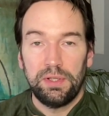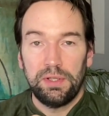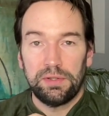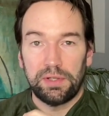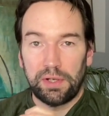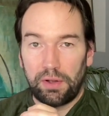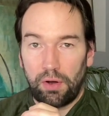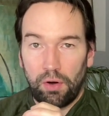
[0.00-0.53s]

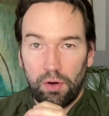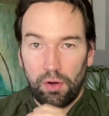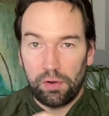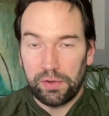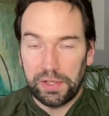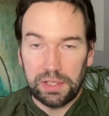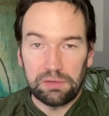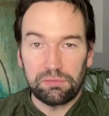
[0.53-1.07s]
that
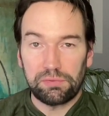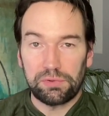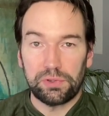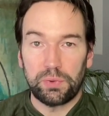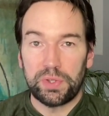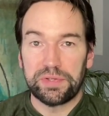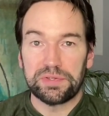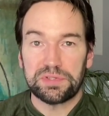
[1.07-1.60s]
all
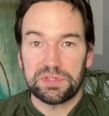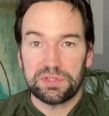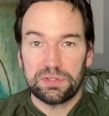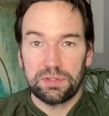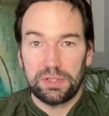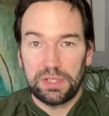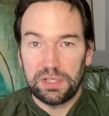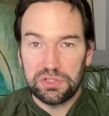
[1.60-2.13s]
influence
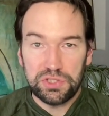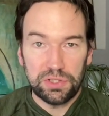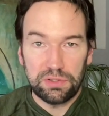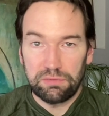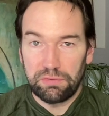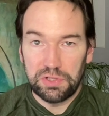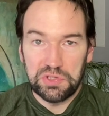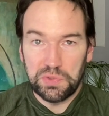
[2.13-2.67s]
each
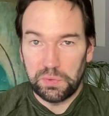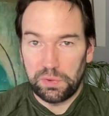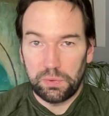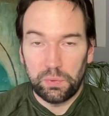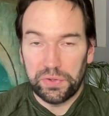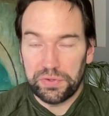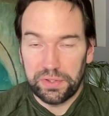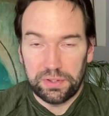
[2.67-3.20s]
individual
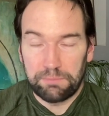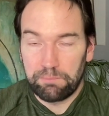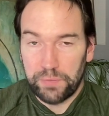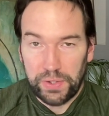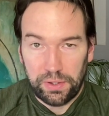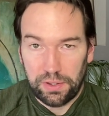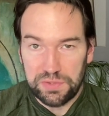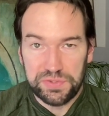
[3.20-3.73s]
within
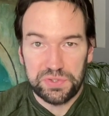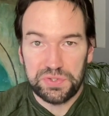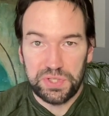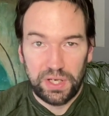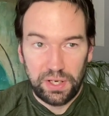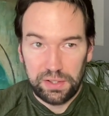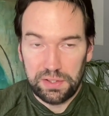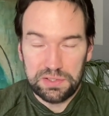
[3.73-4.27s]
our
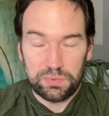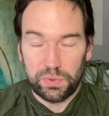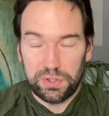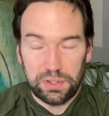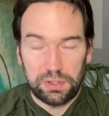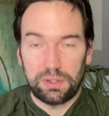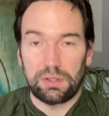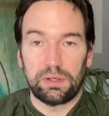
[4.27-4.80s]
societies,
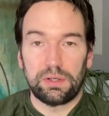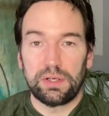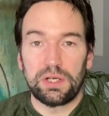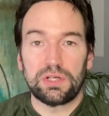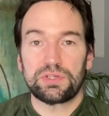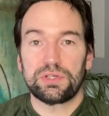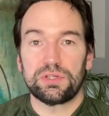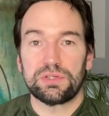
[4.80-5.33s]
within our
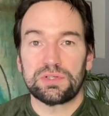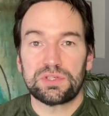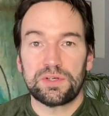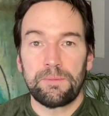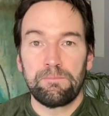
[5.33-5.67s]
nations,